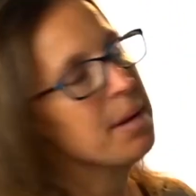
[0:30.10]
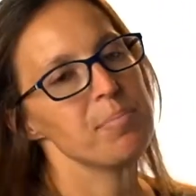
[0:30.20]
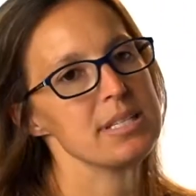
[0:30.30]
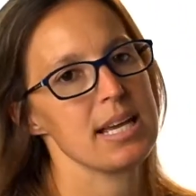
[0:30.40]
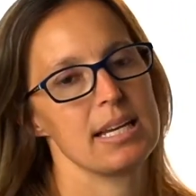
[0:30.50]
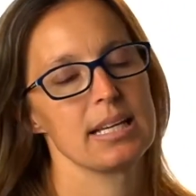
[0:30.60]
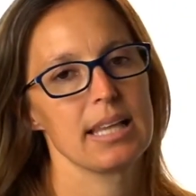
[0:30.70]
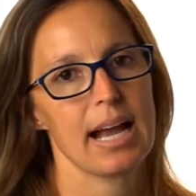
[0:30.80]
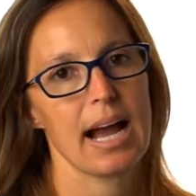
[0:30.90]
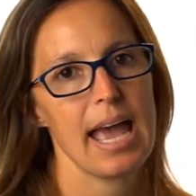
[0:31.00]
pretending
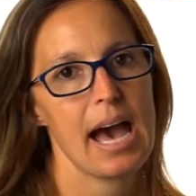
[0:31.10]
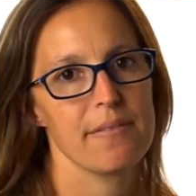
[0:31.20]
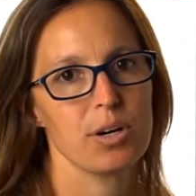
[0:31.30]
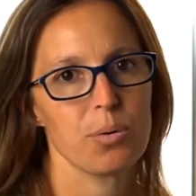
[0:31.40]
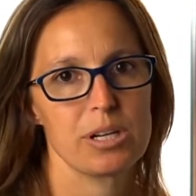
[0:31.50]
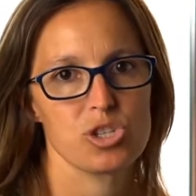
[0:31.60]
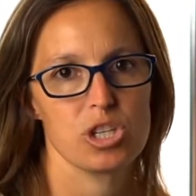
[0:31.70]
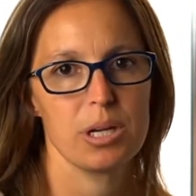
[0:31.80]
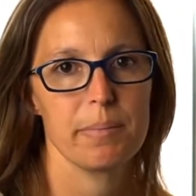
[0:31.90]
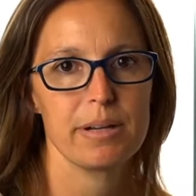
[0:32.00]
like I have a
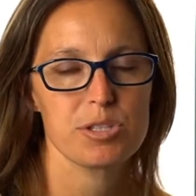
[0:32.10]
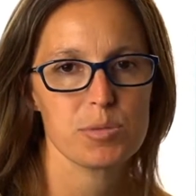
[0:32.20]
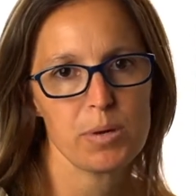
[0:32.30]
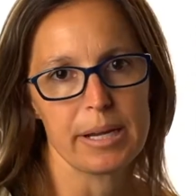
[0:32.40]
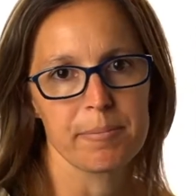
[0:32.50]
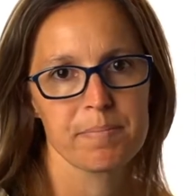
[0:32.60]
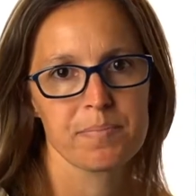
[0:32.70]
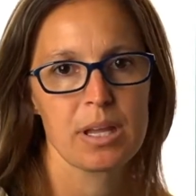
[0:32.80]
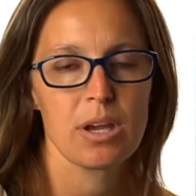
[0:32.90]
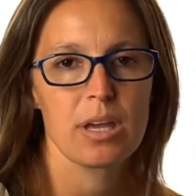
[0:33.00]
question about spring.
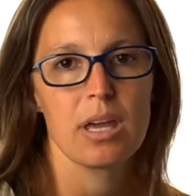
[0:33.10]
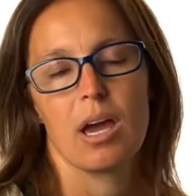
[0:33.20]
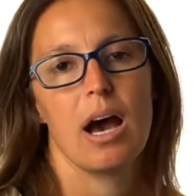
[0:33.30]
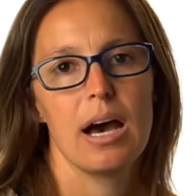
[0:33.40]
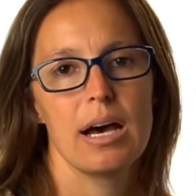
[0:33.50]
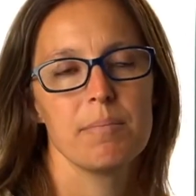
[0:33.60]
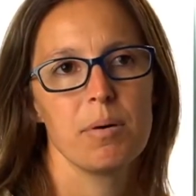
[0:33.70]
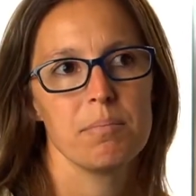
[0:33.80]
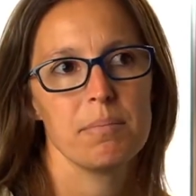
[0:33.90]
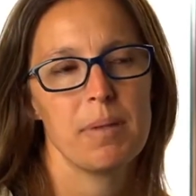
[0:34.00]

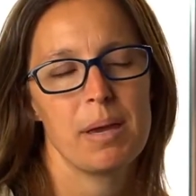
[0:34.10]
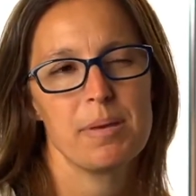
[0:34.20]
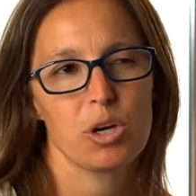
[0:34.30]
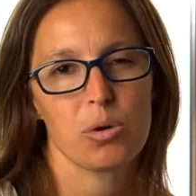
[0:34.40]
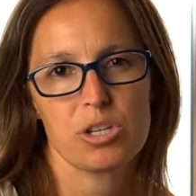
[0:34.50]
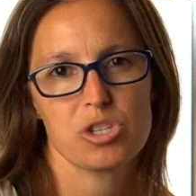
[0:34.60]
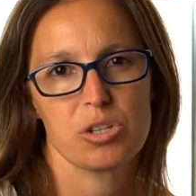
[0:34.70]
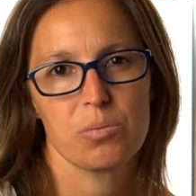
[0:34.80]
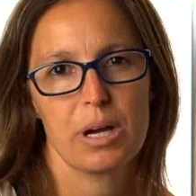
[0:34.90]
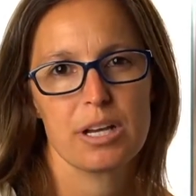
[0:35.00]
Maybe the
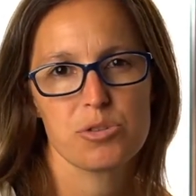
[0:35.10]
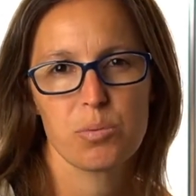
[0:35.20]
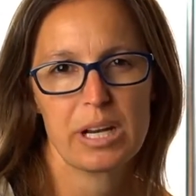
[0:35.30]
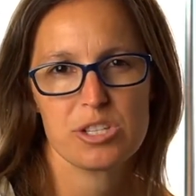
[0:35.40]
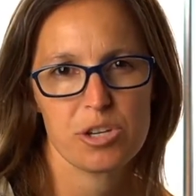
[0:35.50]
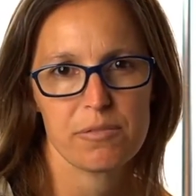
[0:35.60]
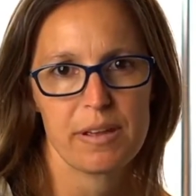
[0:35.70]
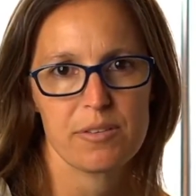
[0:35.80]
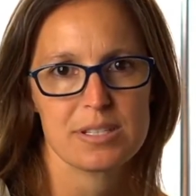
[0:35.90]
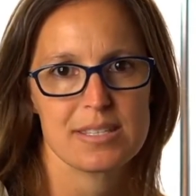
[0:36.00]
question was, what is your
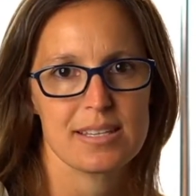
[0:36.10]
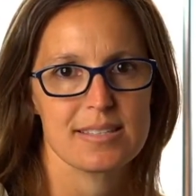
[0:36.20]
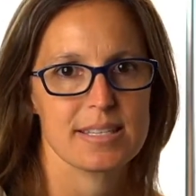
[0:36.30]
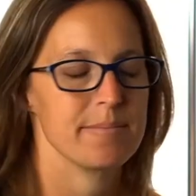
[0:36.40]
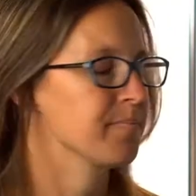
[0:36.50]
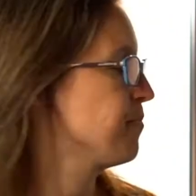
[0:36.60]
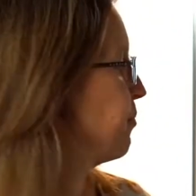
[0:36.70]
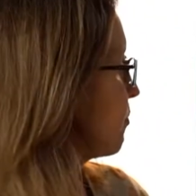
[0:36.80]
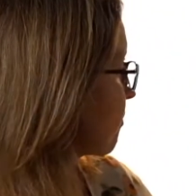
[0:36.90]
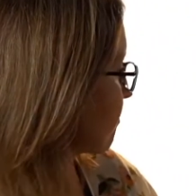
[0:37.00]
favorite season?
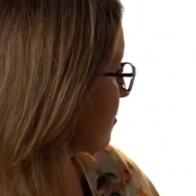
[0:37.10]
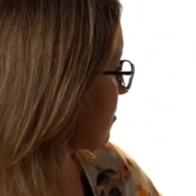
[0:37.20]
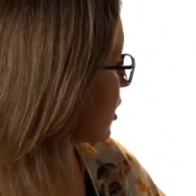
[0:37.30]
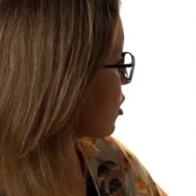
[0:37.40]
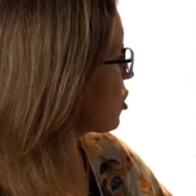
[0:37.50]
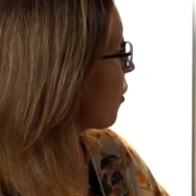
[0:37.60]
So